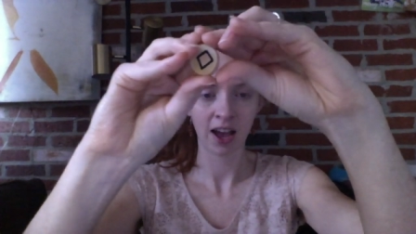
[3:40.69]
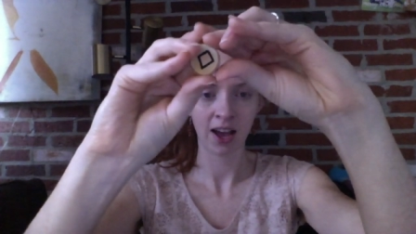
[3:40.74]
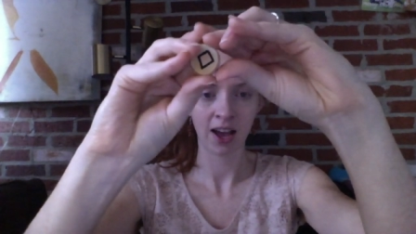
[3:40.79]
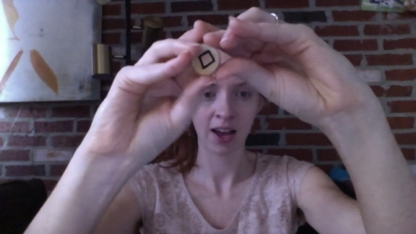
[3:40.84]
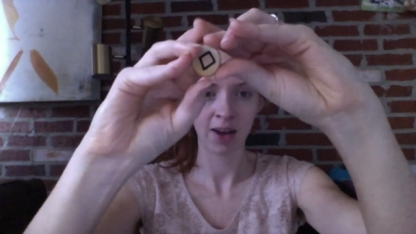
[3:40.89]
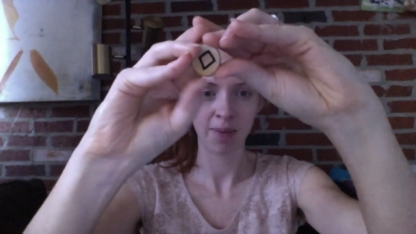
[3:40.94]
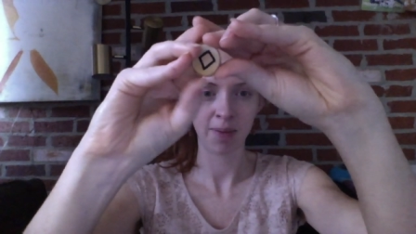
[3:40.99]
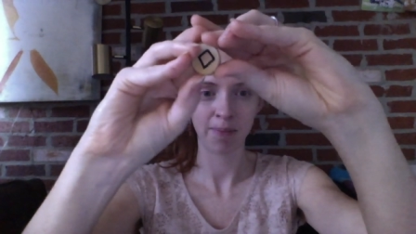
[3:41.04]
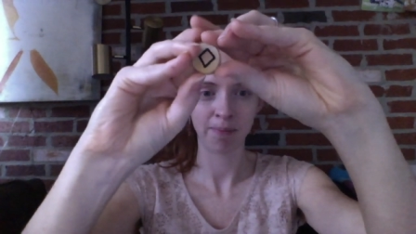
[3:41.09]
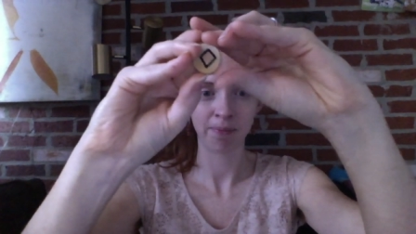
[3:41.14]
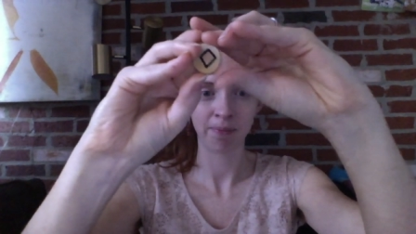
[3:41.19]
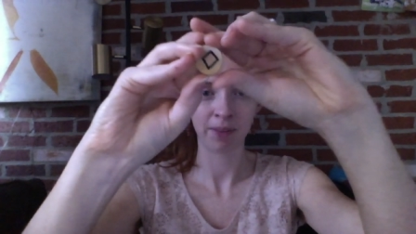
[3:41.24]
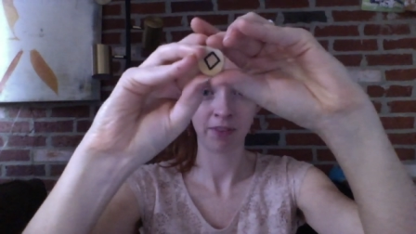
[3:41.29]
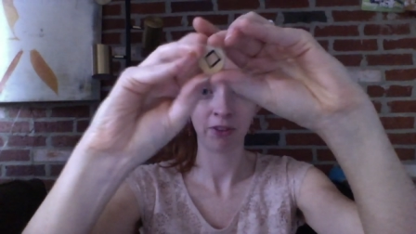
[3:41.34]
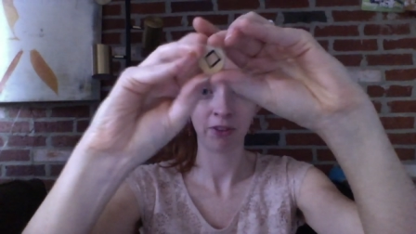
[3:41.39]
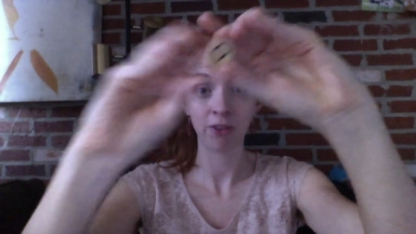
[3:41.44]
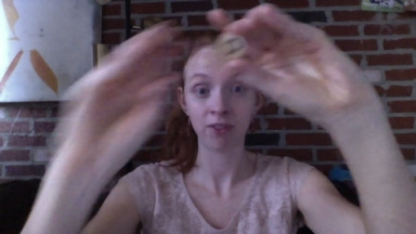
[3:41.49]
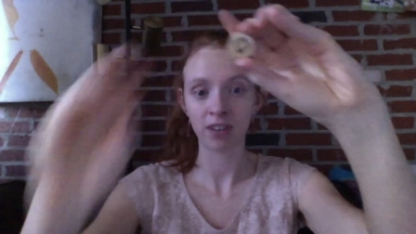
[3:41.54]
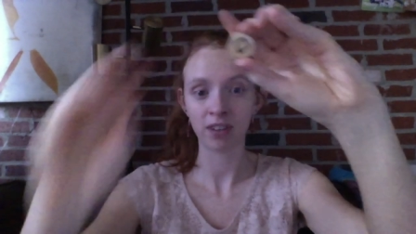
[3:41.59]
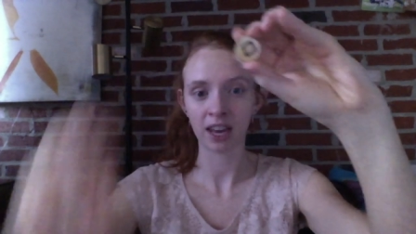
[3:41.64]

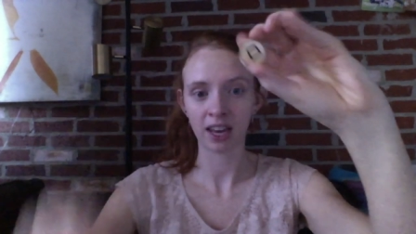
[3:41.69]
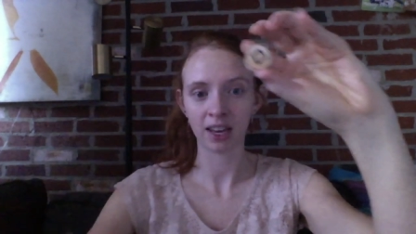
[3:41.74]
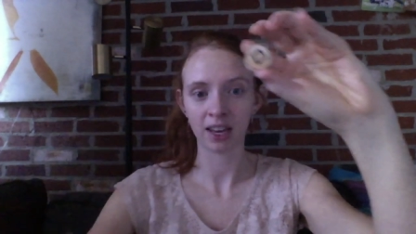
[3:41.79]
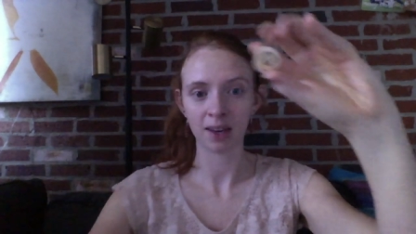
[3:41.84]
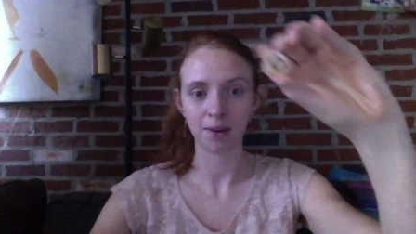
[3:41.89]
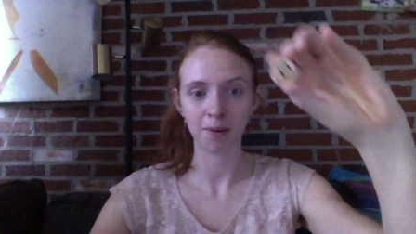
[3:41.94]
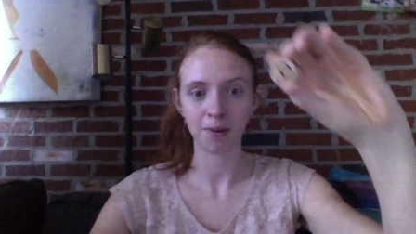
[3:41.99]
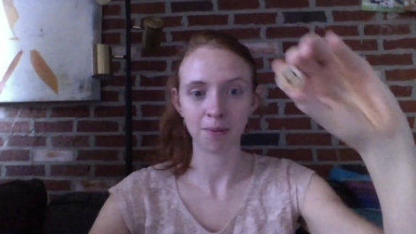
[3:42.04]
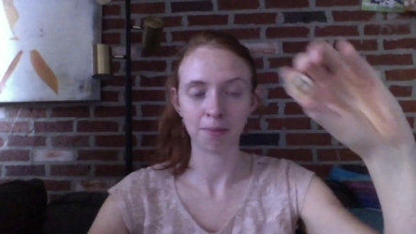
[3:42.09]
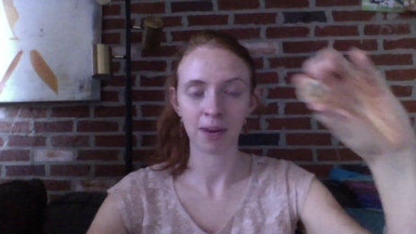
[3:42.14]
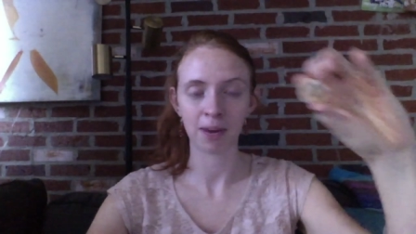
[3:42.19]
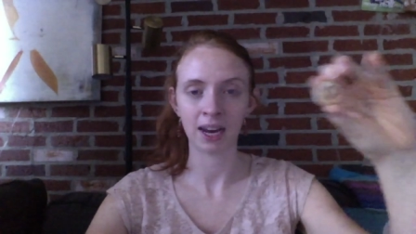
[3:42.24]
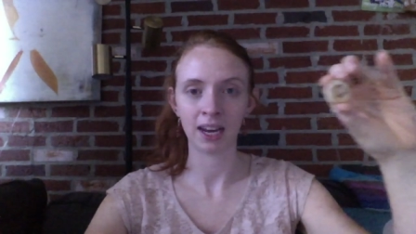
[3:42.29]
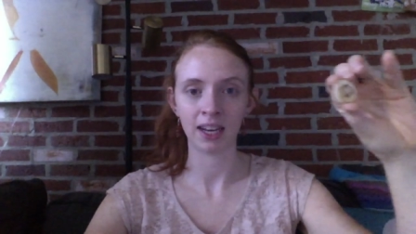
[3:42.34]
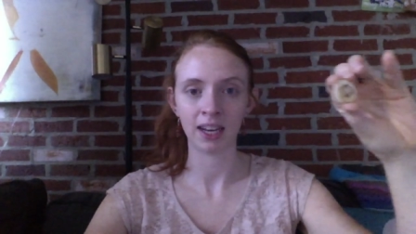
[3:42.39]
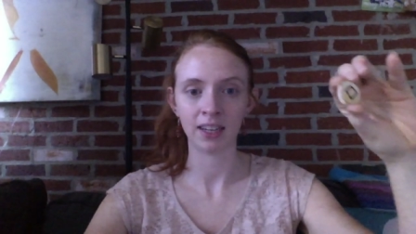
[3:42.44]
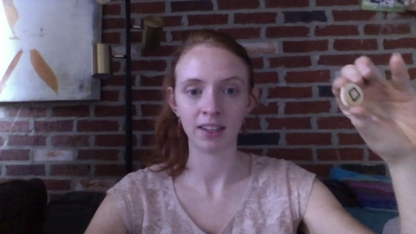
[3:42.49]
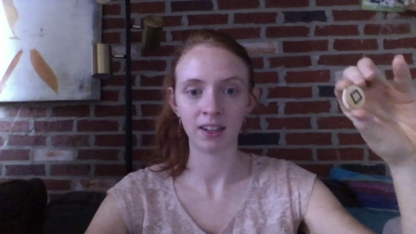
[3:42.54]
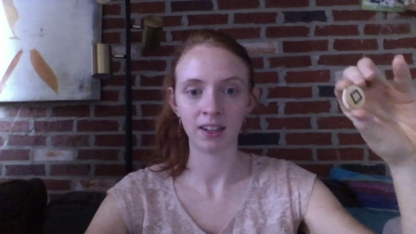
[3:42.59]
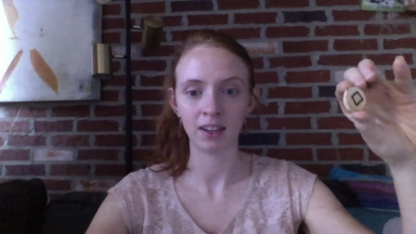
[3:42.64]
If you've taken
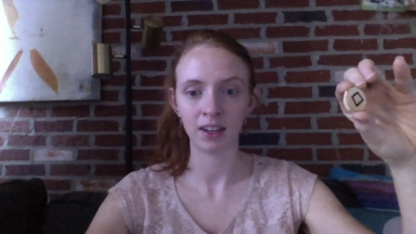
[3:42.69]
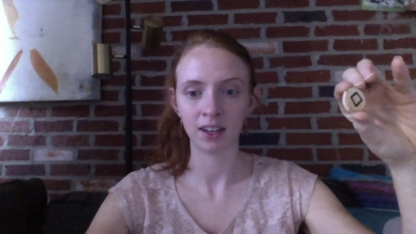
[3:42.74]
my